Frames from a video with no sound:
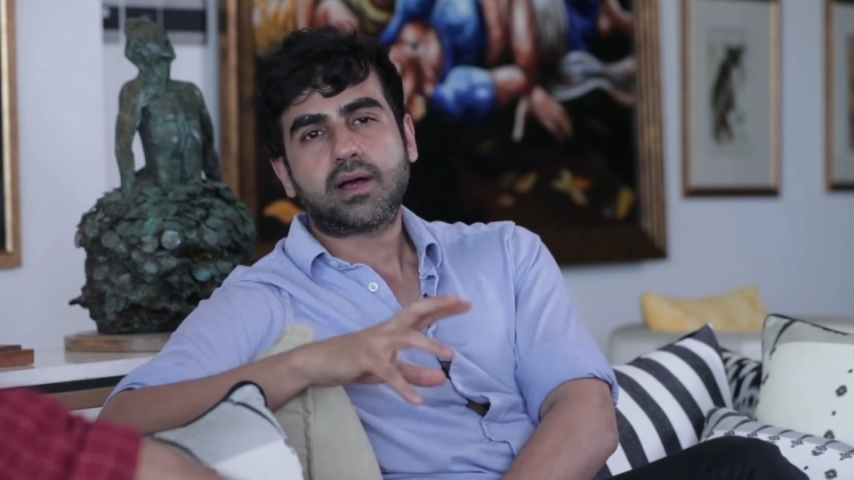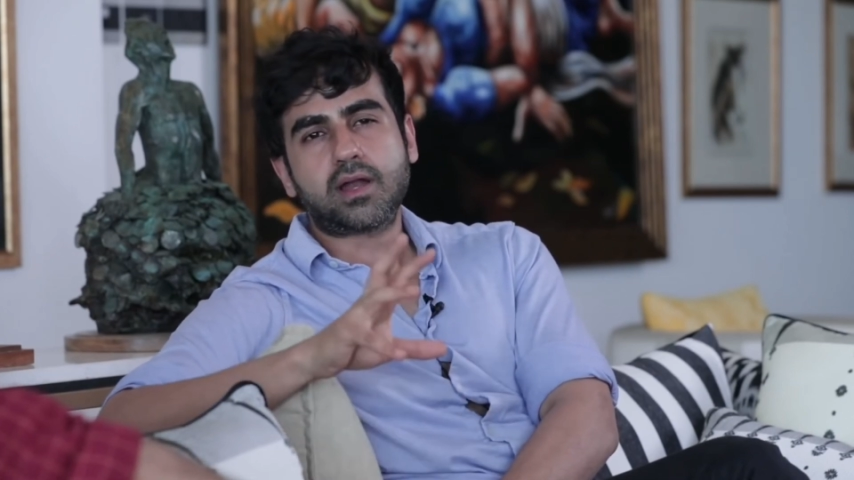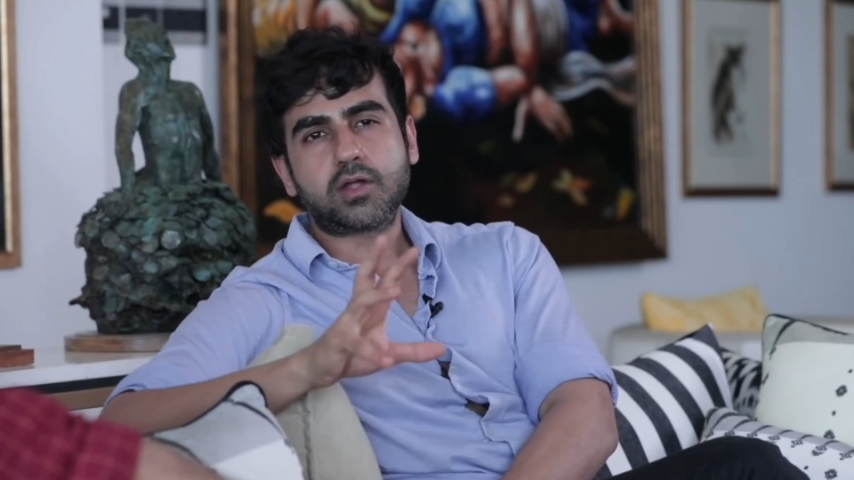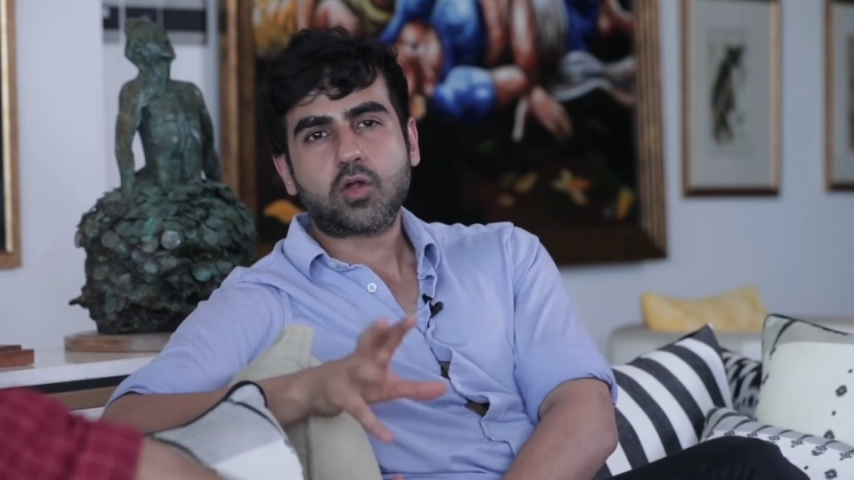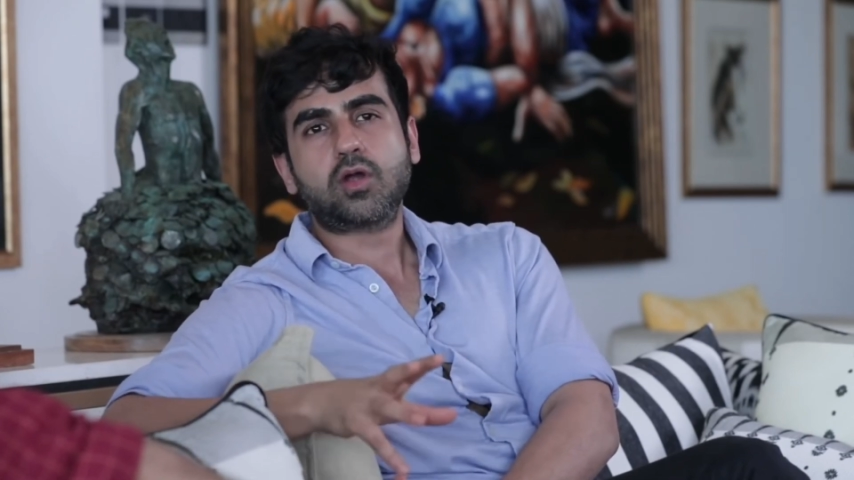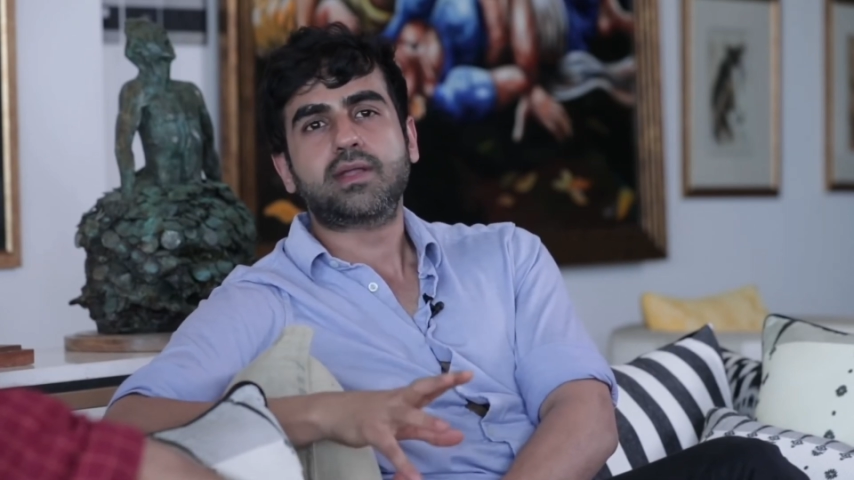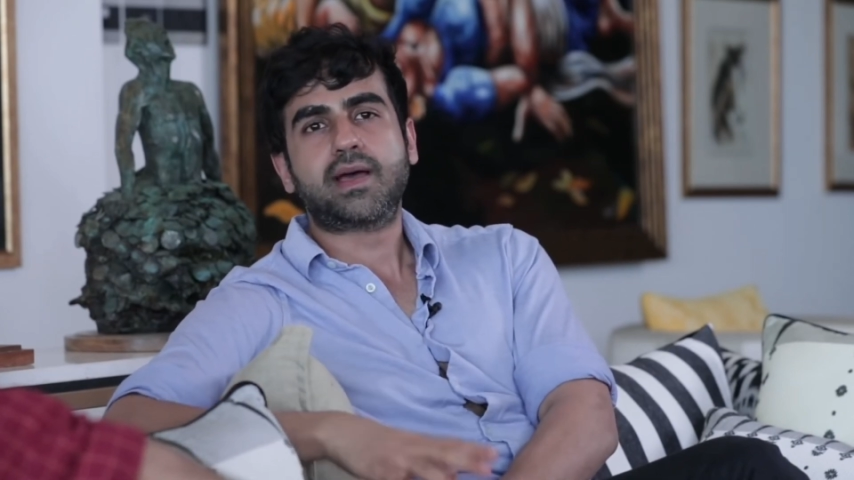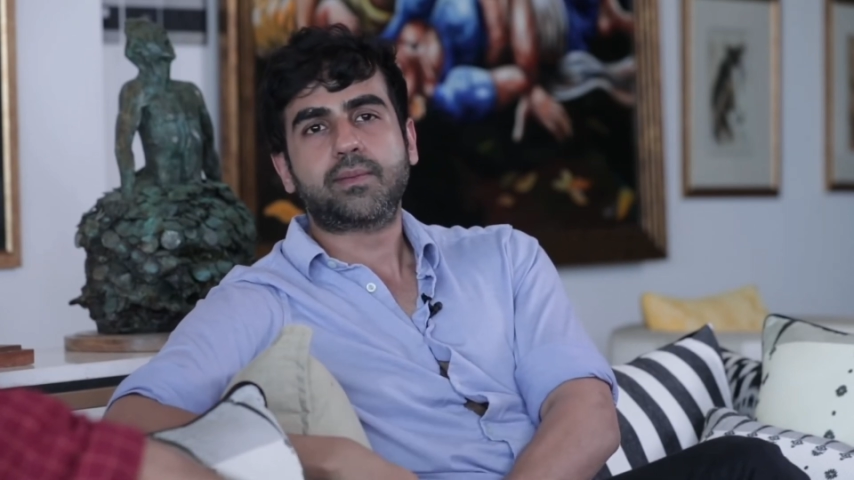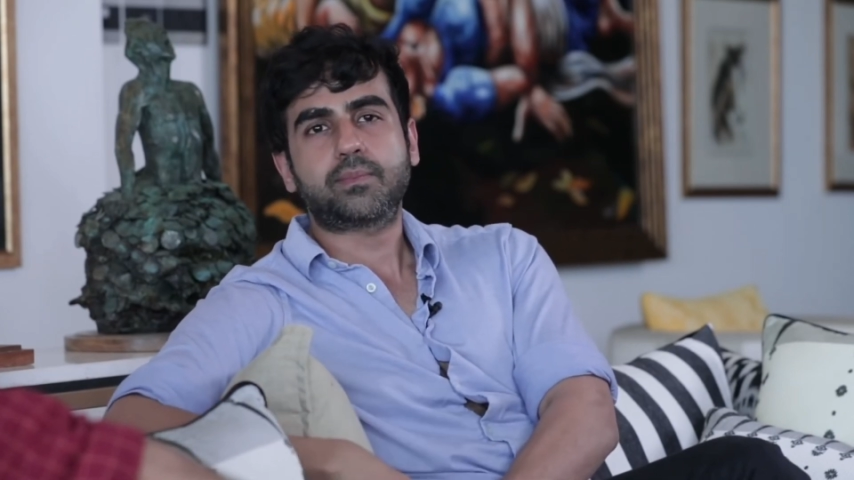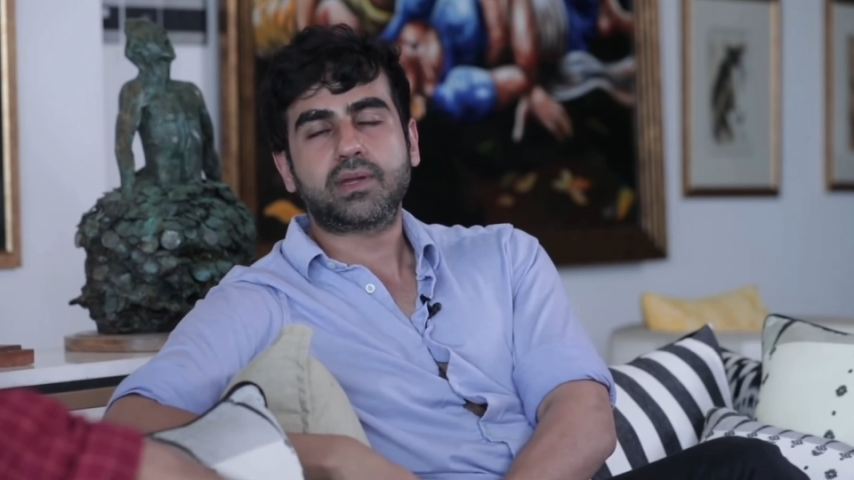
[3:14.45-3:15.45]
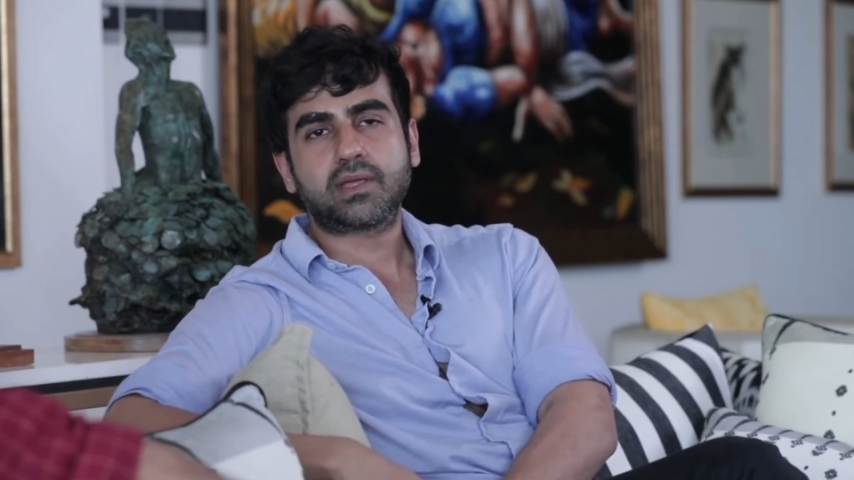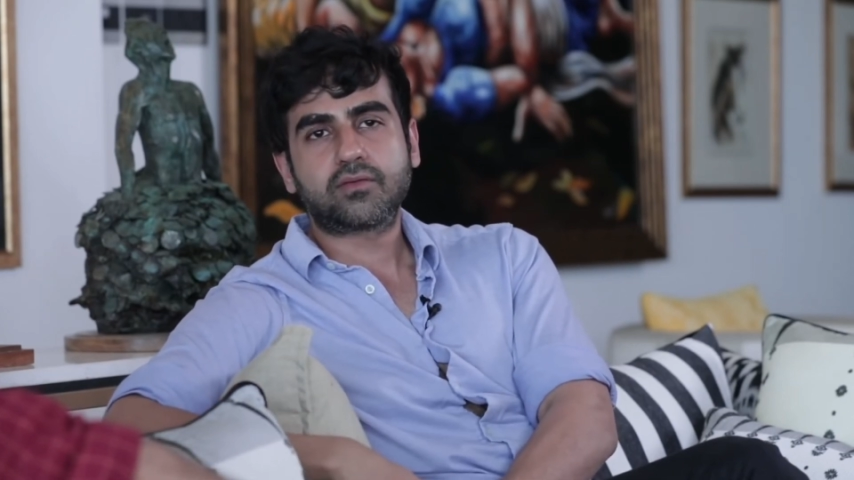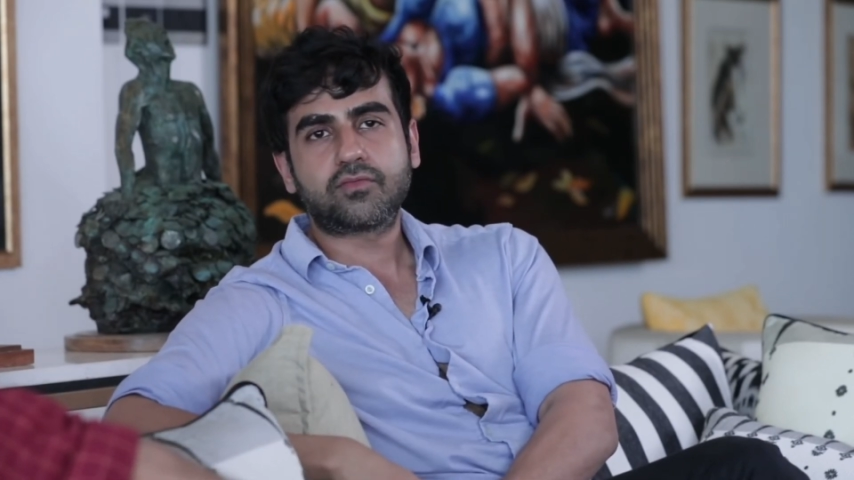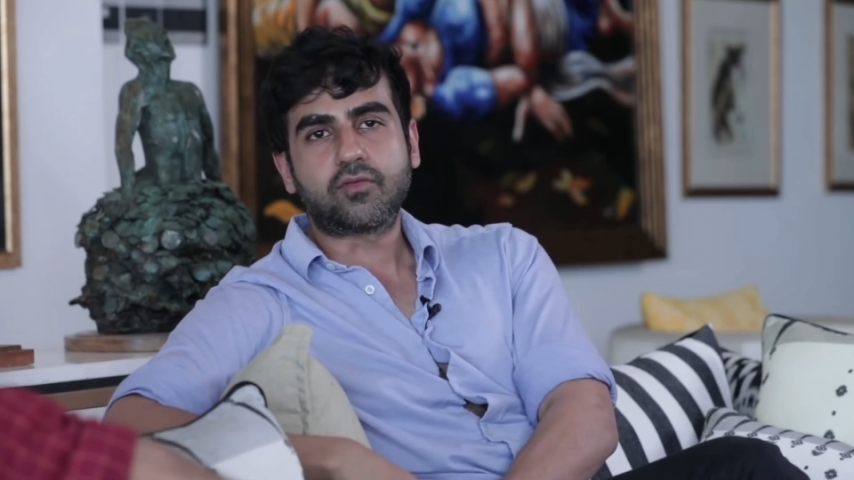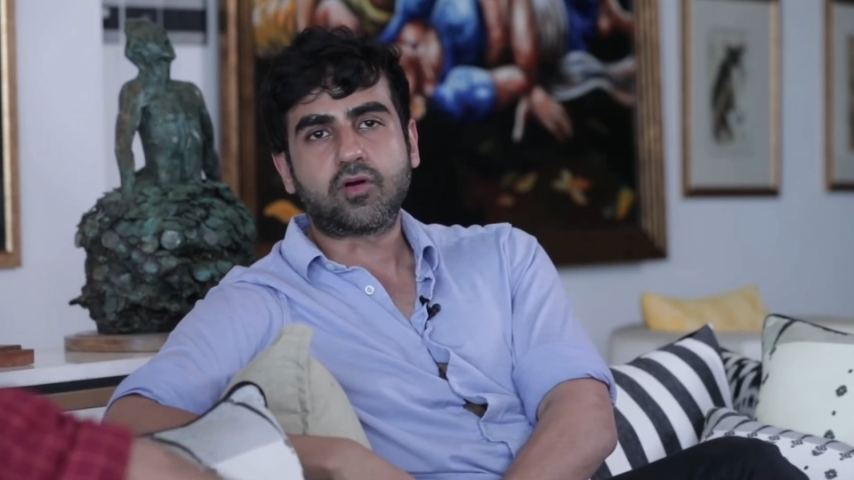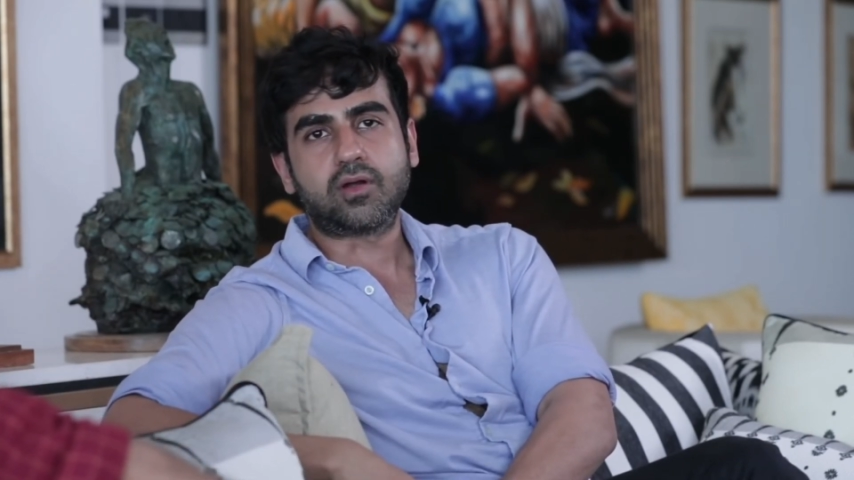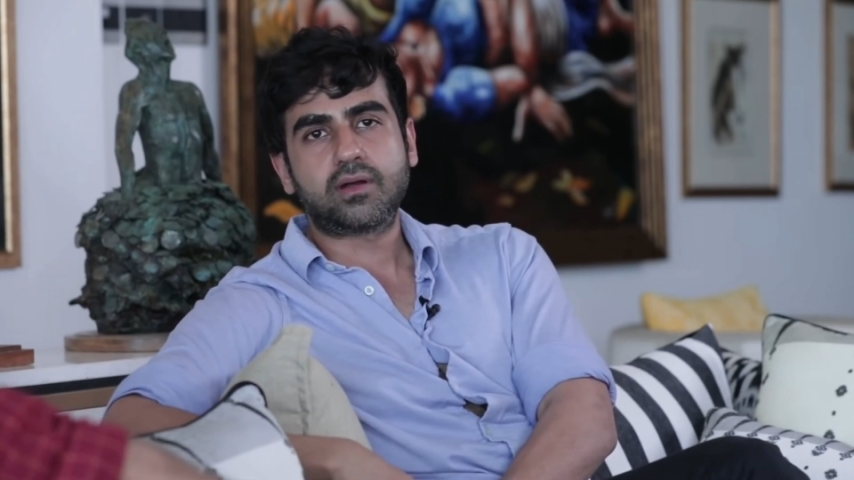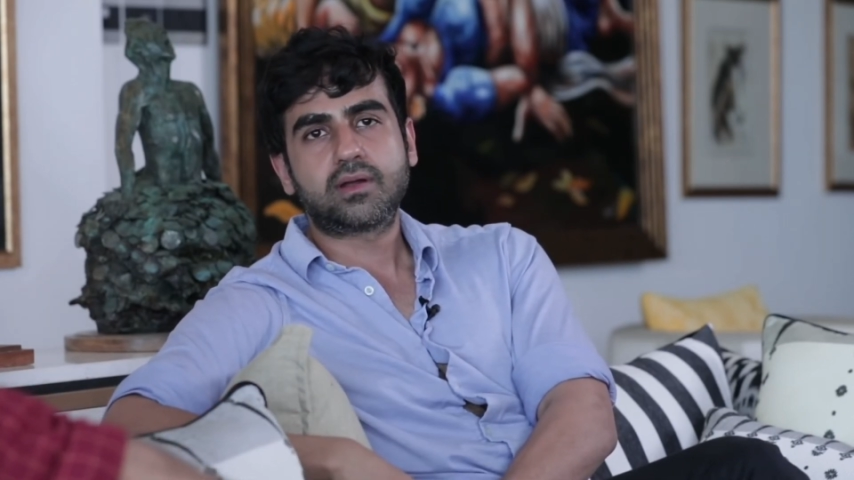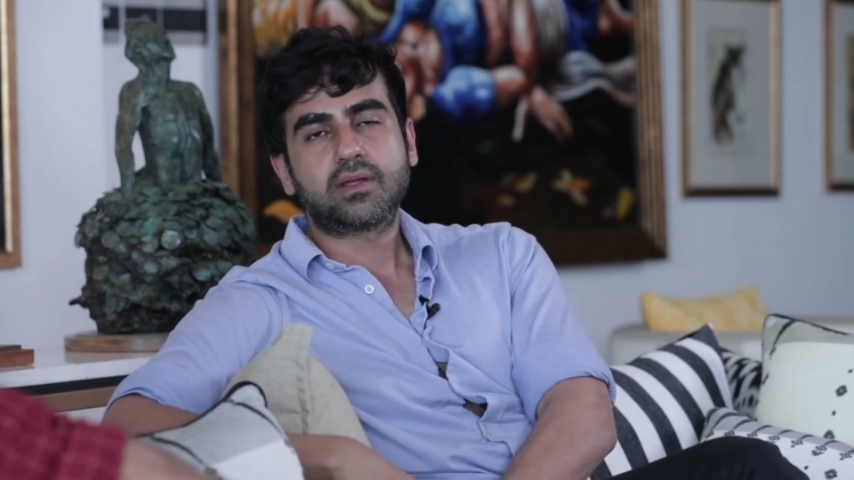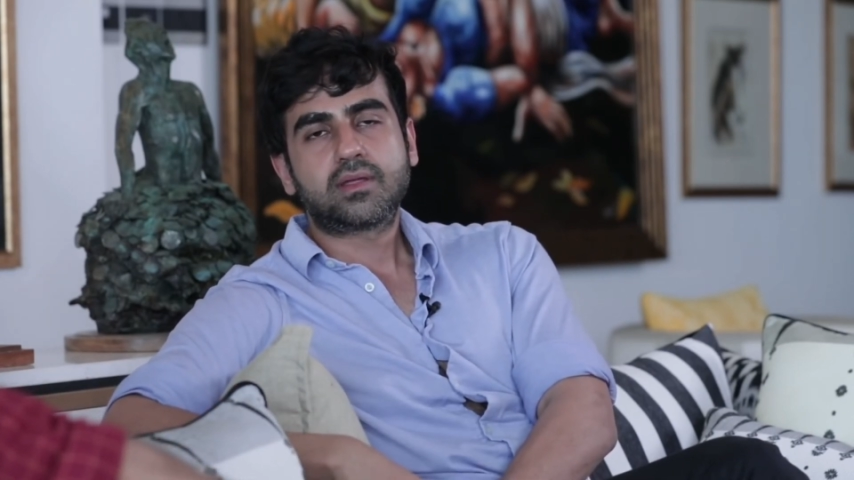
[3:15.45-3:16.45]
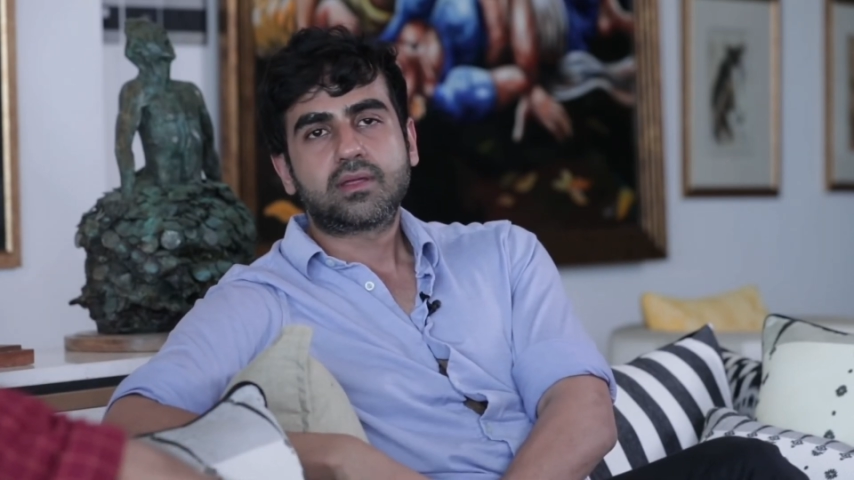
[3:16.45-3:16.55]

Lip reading: are not happening for